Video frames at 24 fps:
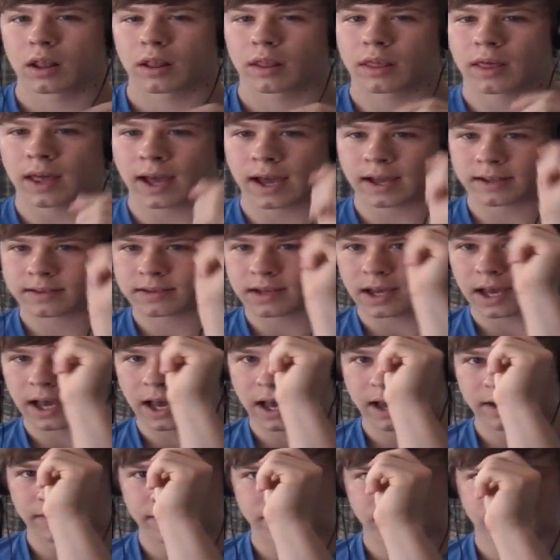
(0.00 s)
that to
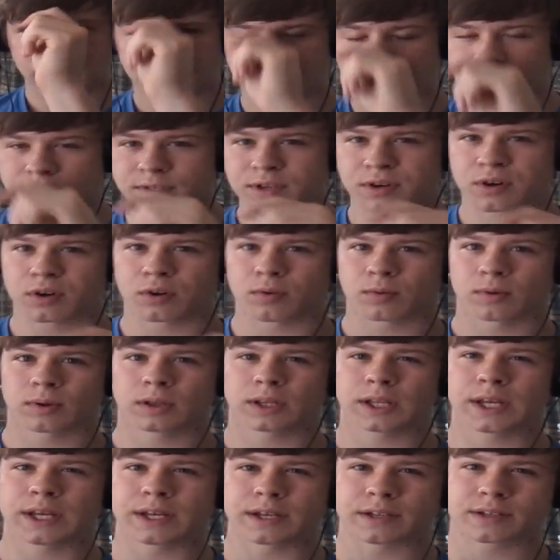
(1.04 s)
have a physical
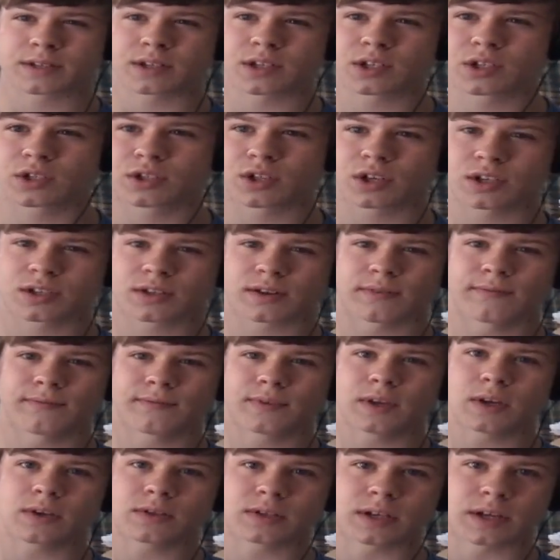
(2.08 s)
release is just
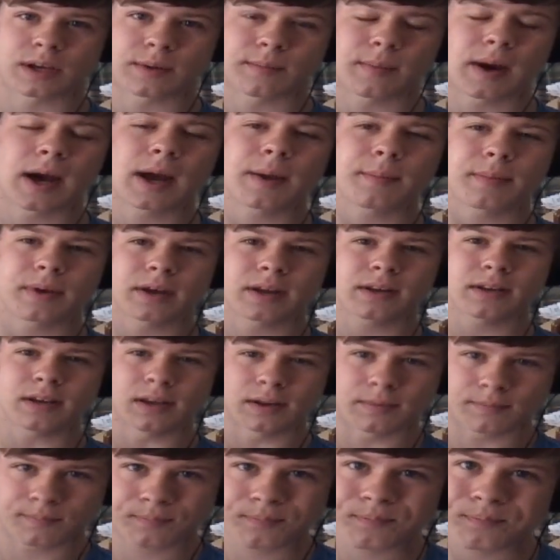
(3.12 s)
confusing, in my
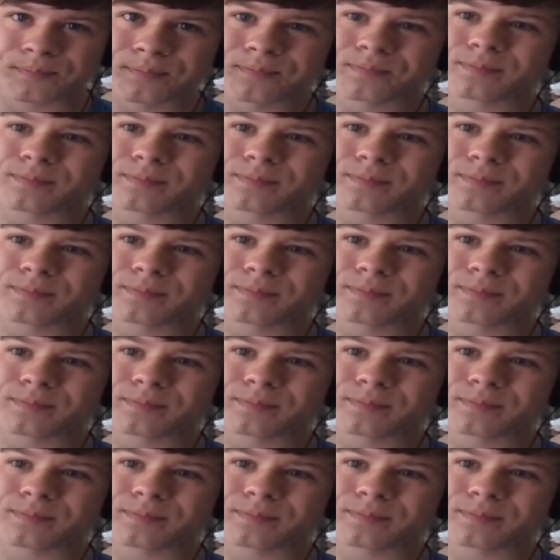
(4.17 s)
opinion.